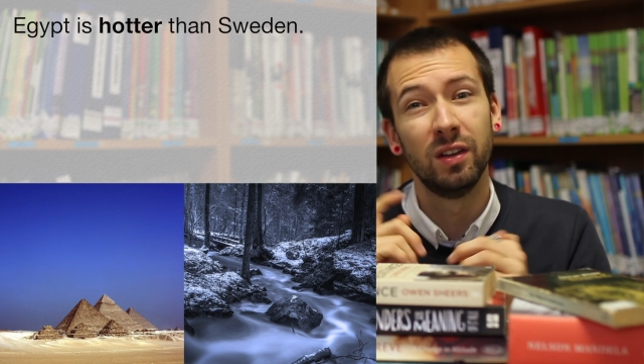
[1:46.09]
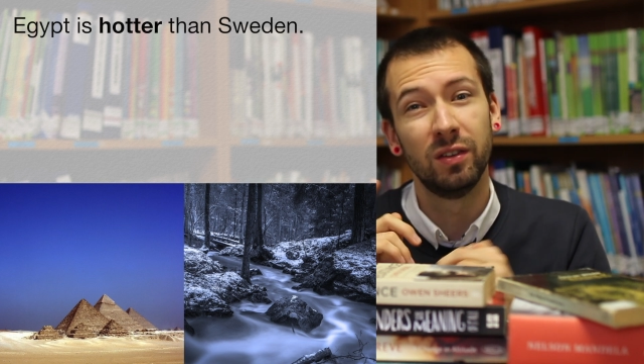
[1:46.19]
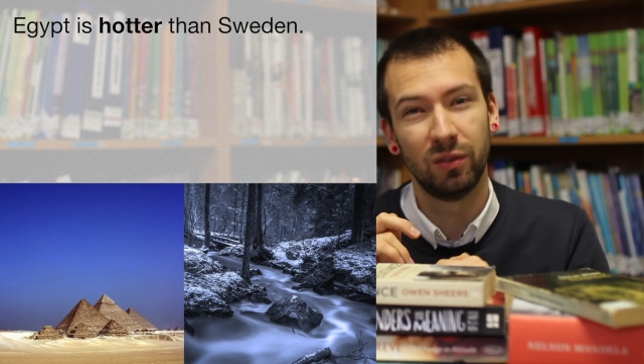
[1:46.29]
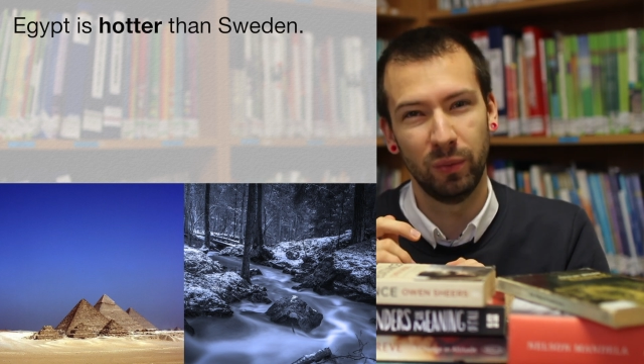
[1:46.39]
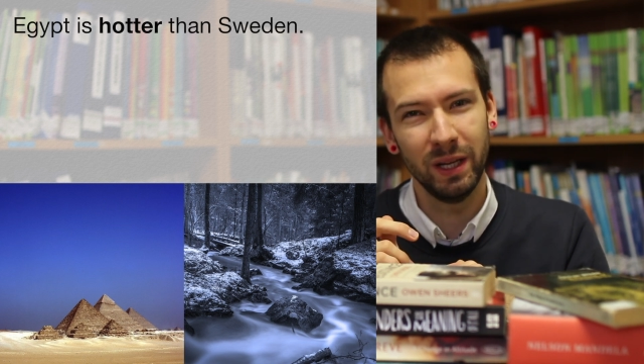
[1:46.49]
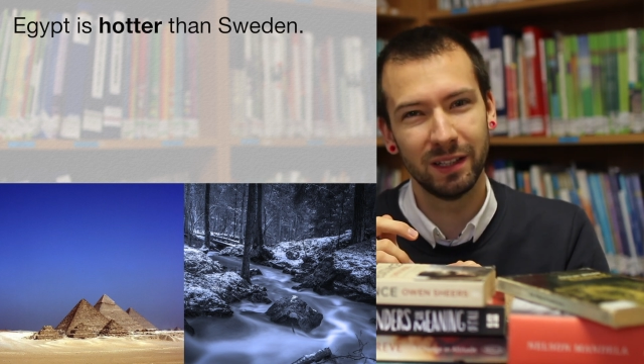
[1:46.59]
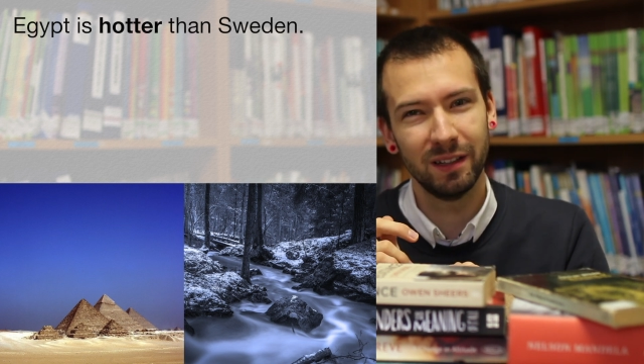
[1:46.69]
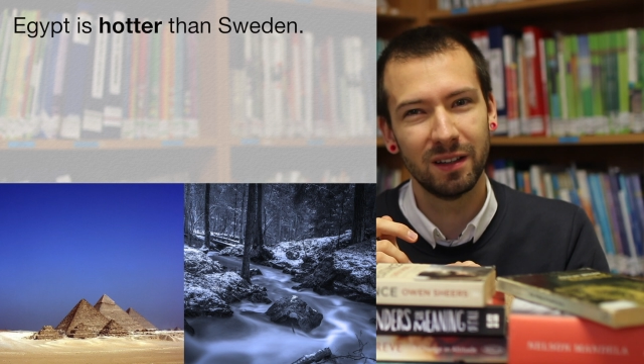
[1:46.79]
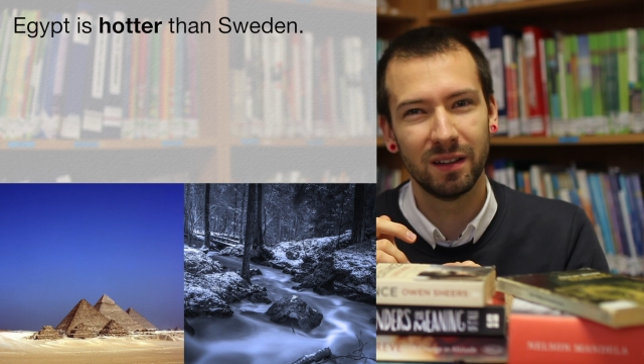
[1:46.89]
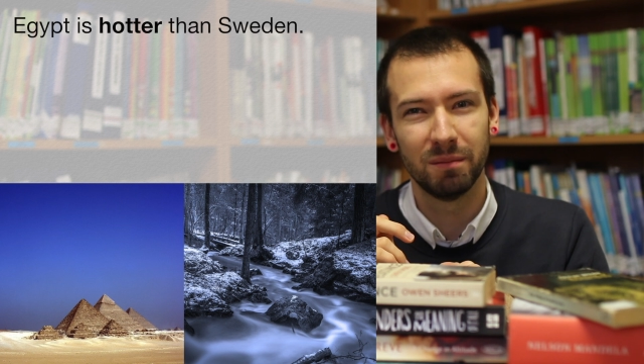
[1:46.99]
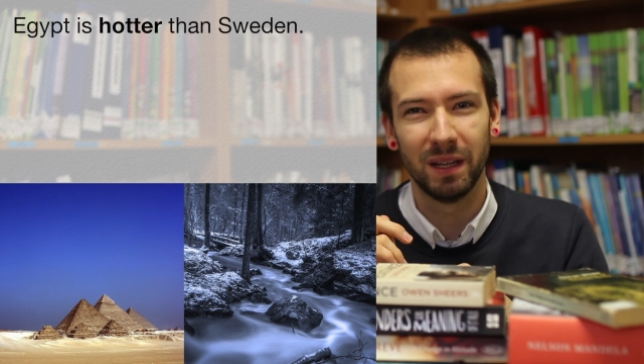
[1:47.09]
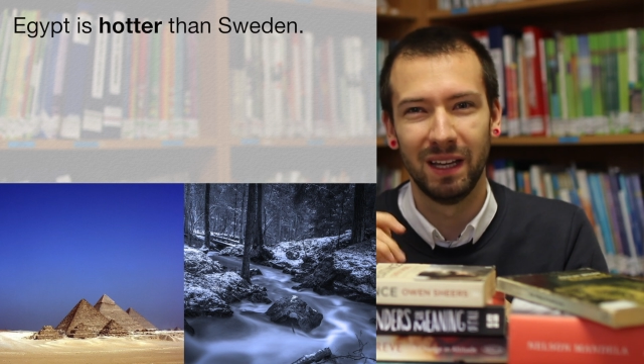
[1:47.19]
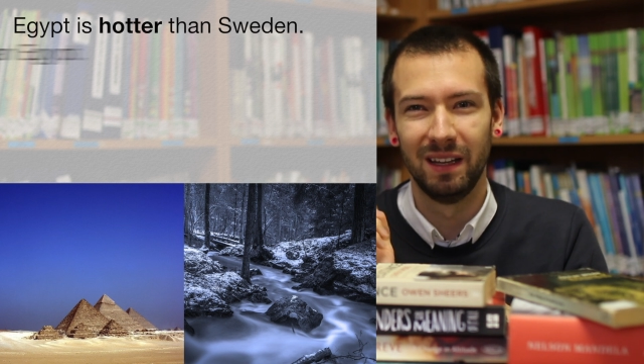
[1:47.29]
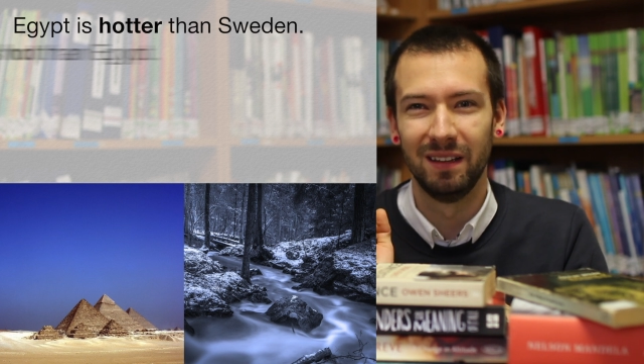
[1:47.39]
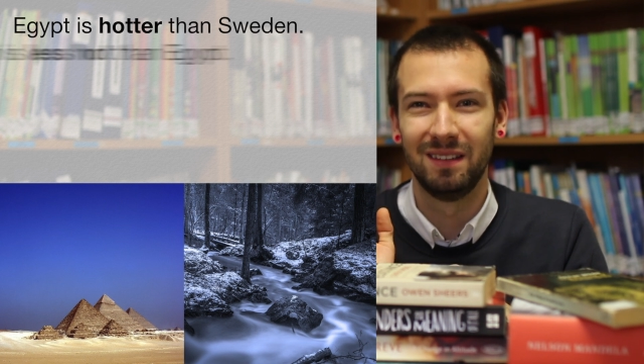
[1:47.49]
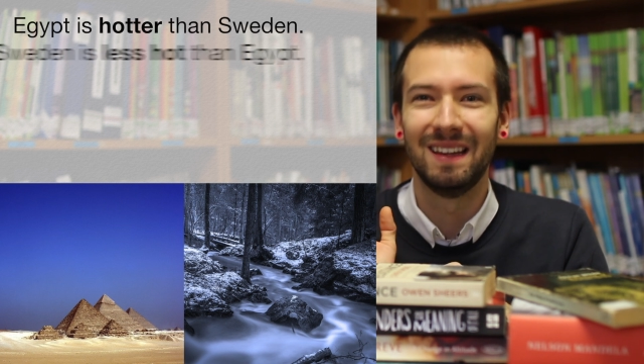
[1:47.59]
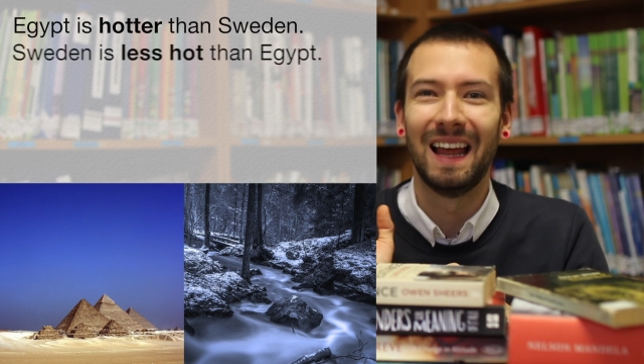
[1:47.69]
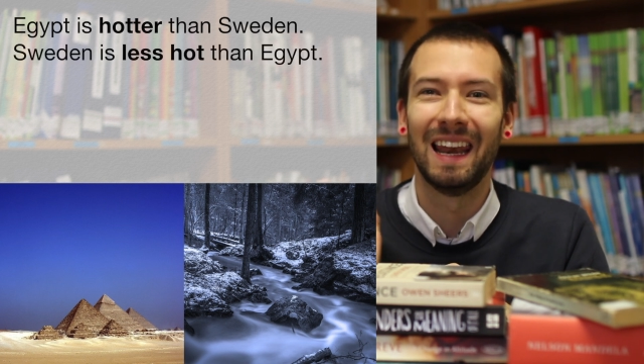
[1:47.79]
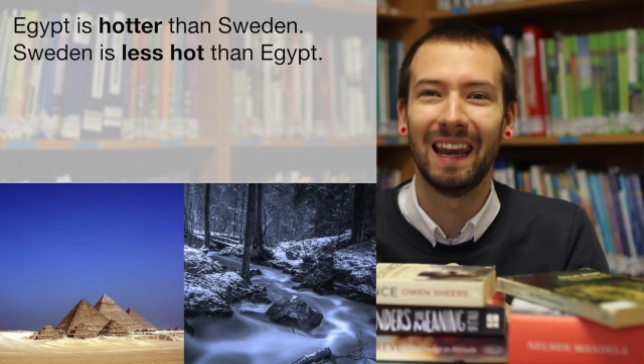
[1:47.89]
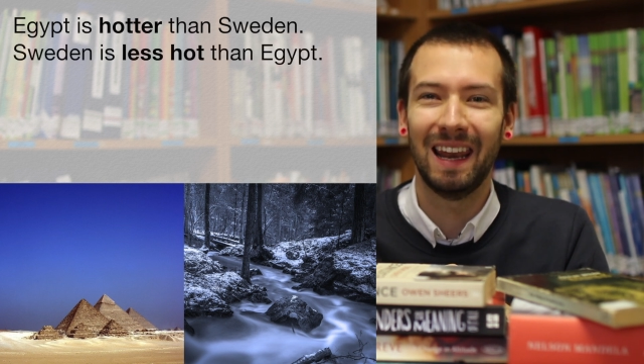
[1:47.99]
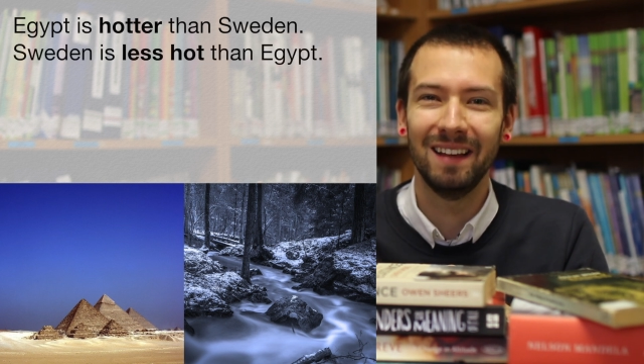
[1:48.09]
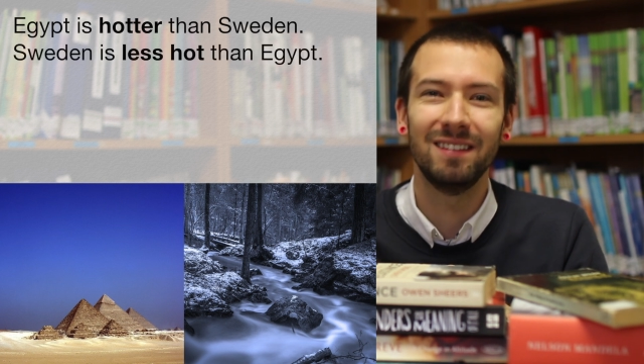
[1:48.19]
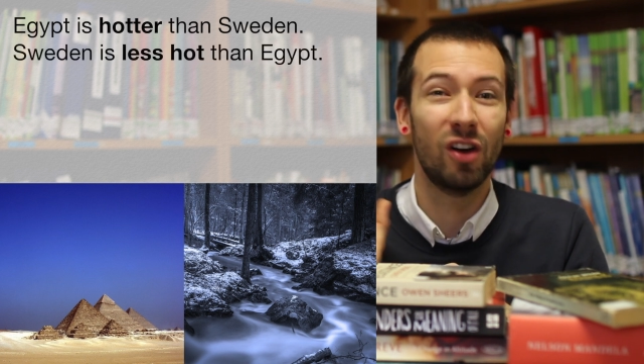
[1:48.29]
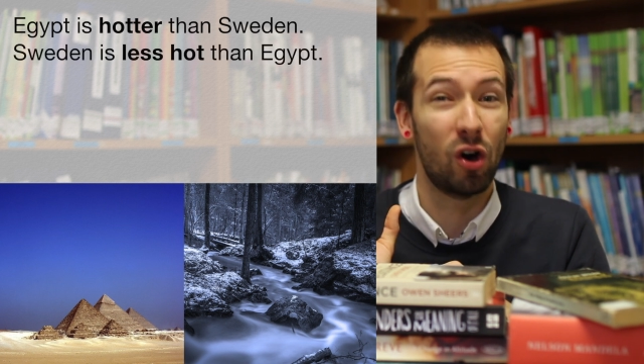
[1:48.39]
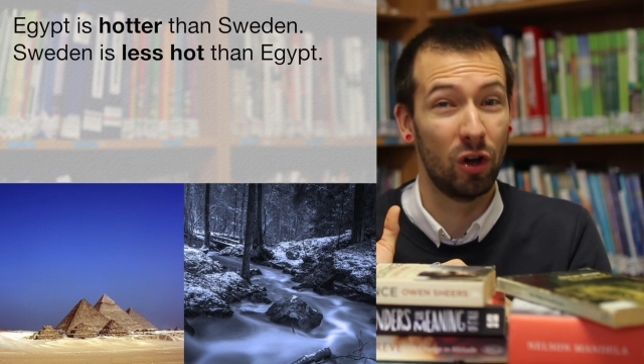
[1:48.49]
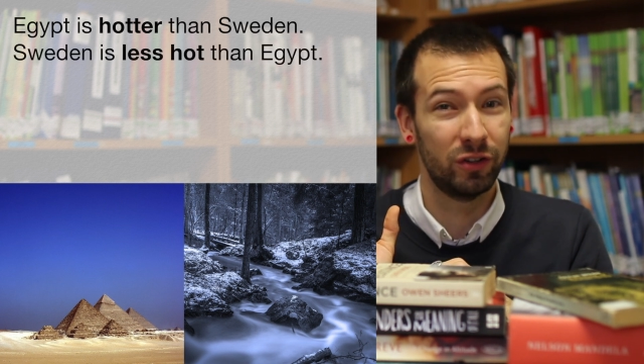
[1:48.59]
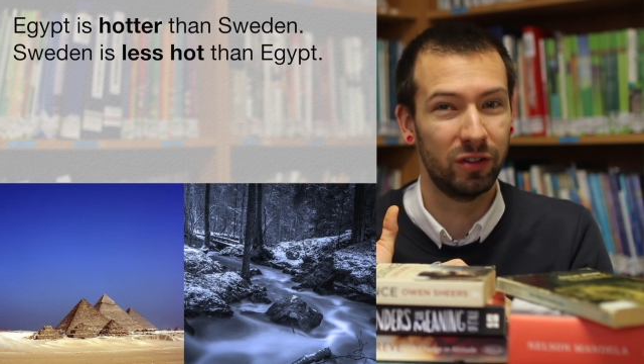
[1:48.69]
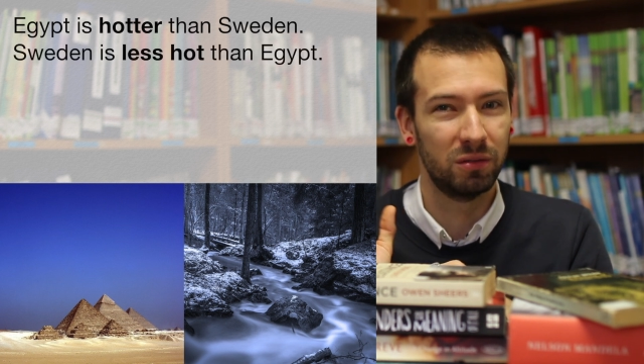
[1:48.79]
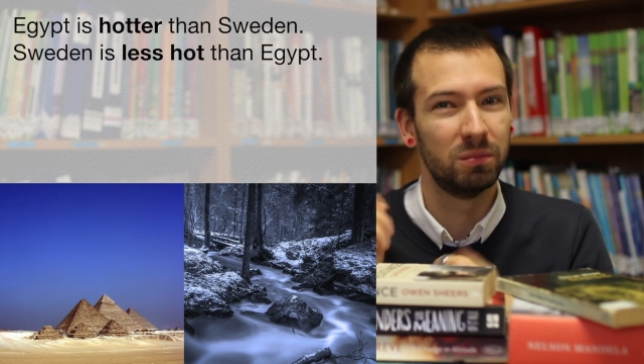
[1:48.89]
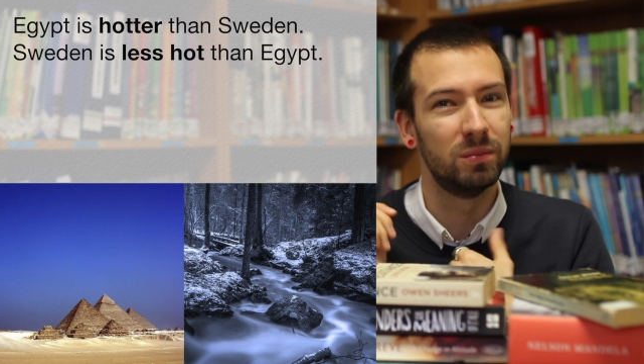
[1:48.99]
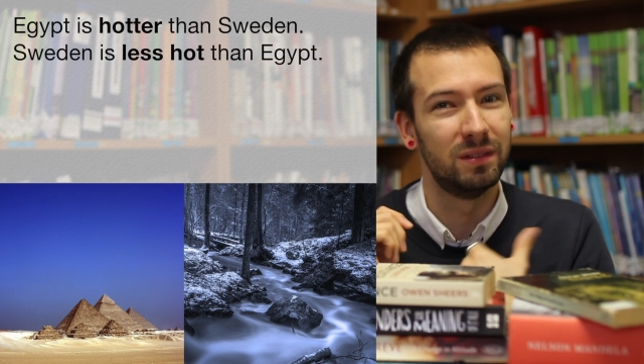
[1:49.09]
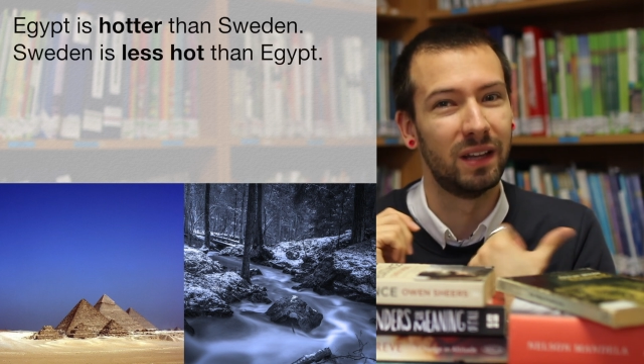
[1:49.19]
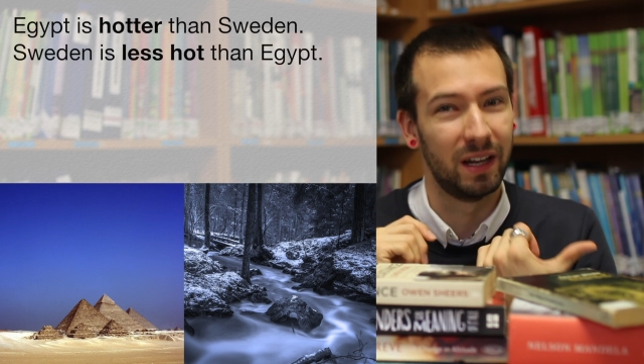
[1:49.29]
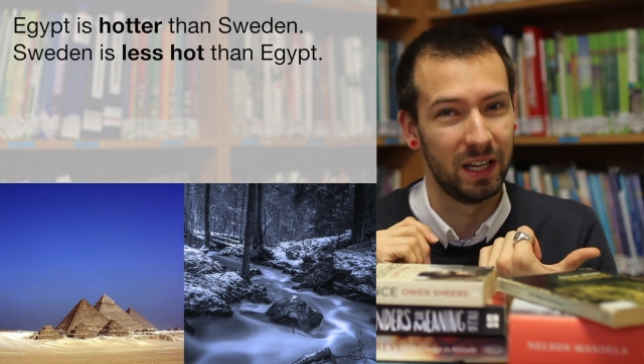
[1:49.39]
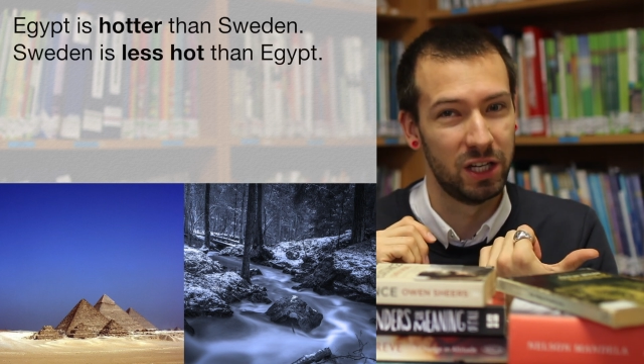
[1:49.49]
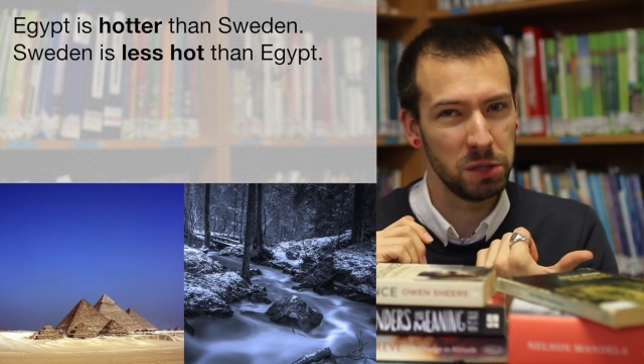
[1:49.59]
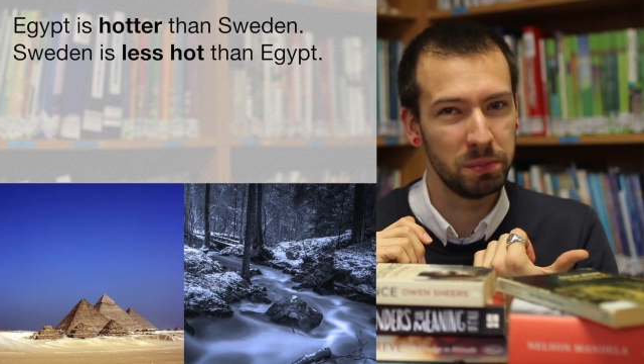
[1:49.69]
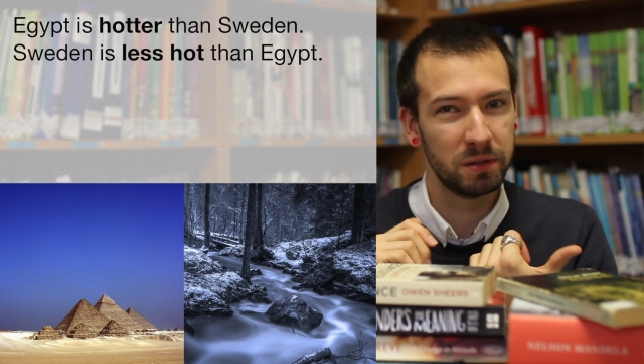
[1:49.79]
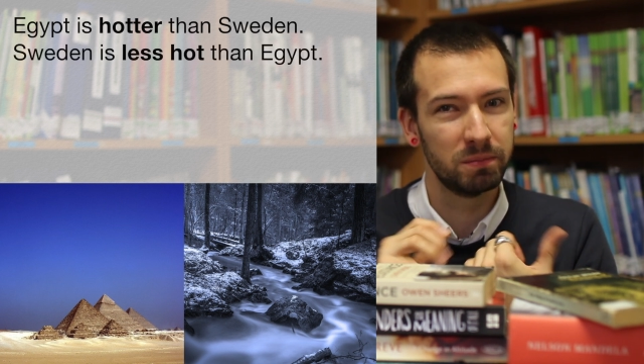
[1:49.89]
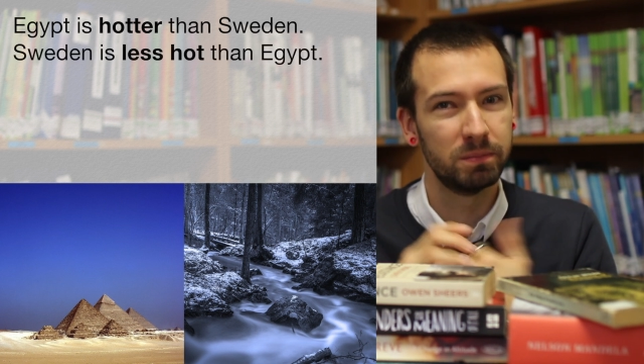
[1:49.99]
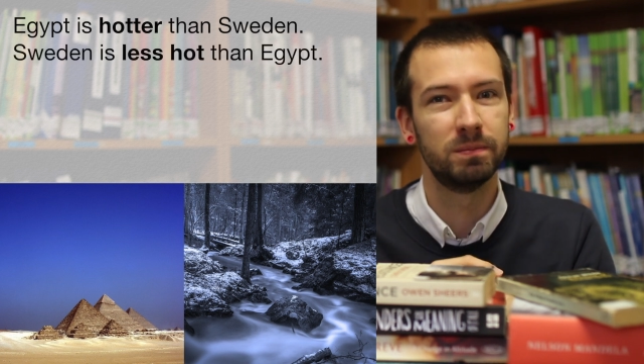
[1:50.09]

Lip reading: Sweden is less hot than Egypt.